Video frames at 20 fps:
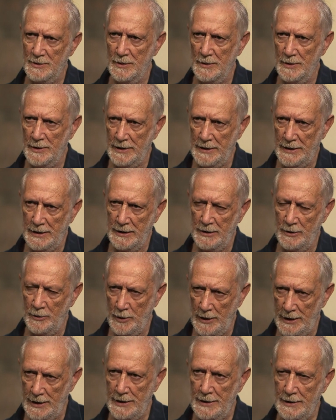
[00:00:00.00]
you know, in a
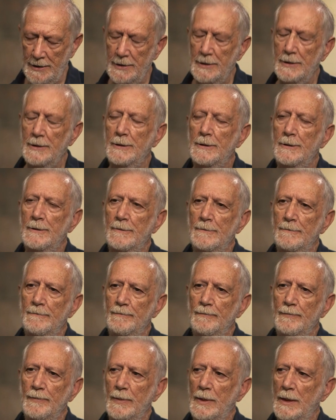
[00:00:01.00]
way.
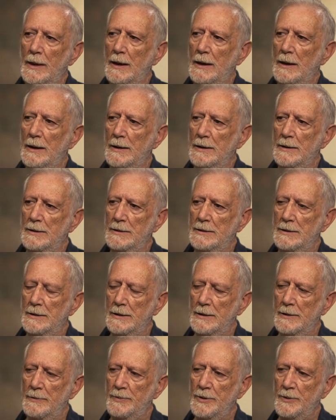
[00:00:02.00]
And
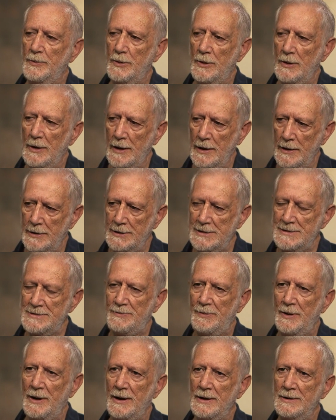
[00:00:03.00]
people are
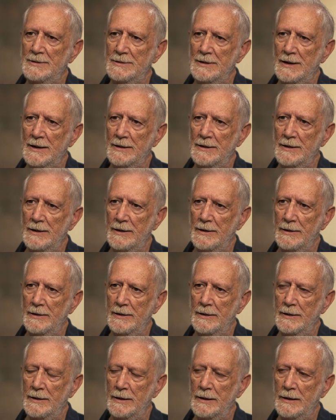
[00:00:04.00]
desperate, and
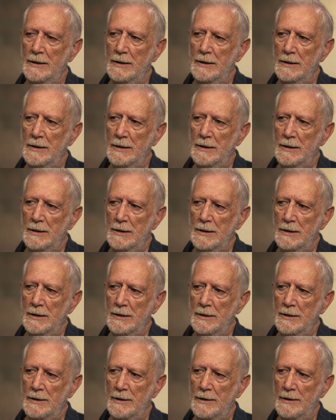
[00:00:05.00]
they
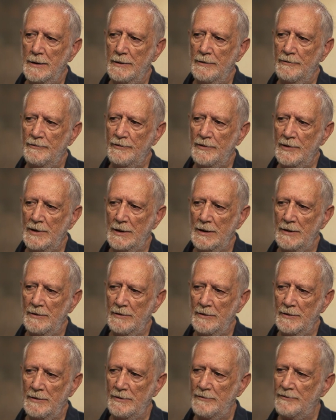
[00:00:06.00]

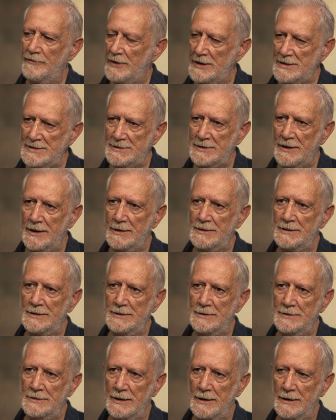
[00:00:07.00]
feel
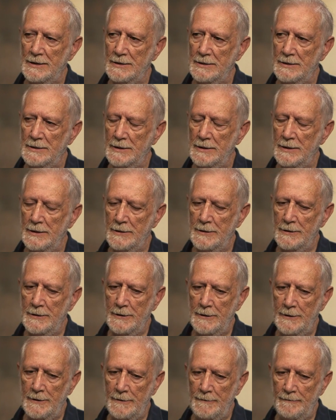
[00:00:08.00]
frustrated, and
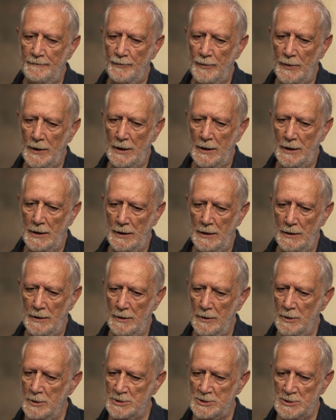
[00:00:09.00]

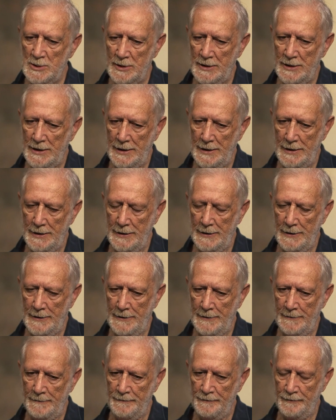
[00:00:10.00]
also
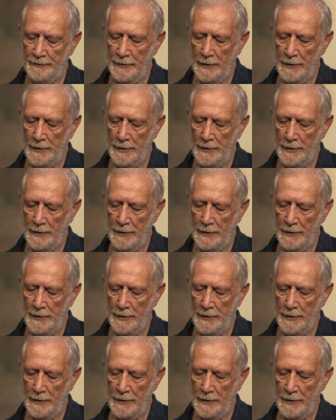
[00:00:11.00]
the